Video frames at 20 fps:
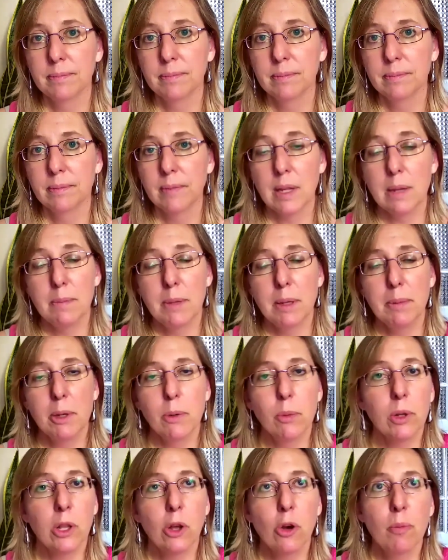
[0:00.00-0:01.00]
And maybe it will
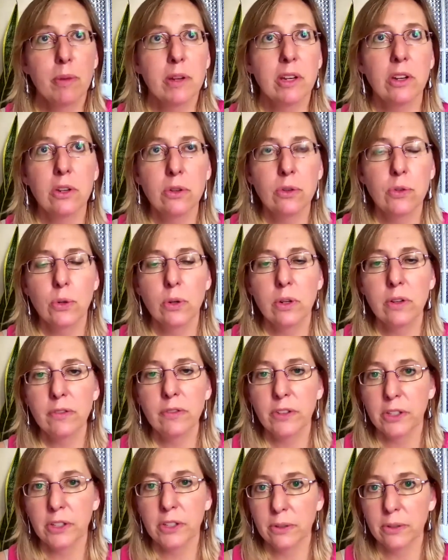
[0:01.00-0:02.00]
open a new door for
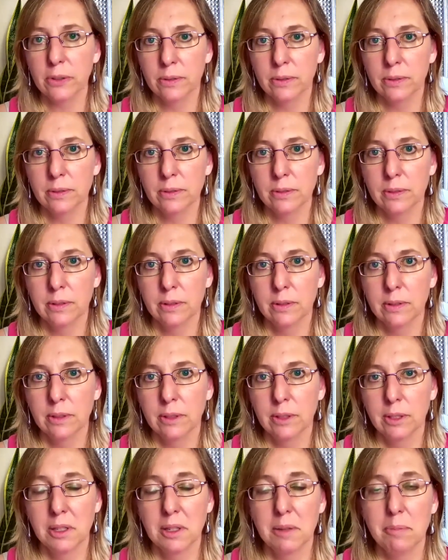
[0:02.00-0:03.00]
you.
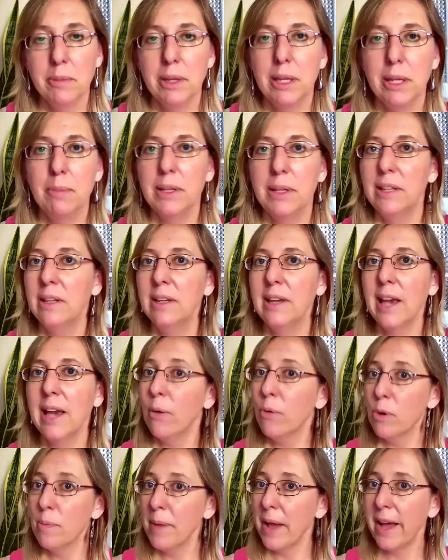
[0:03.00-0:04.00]
Maybe our
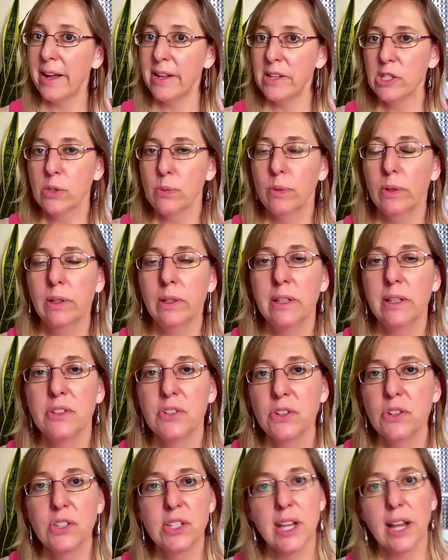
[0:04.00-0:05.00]
paths will
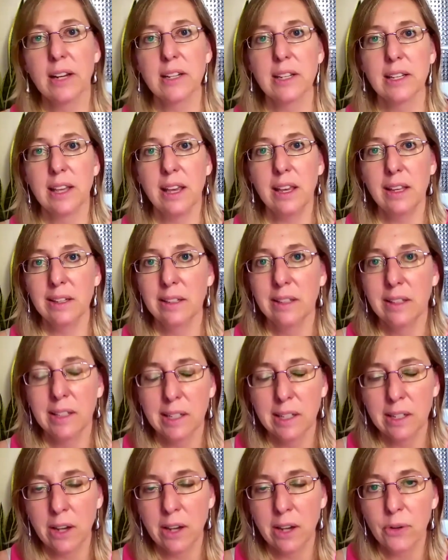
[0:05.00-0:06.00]
intersect again in
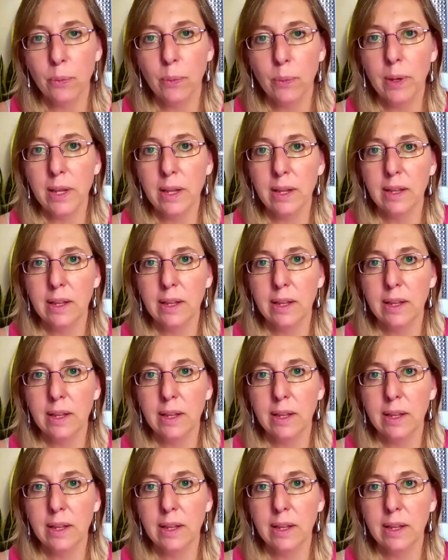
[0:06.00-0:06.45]
another way.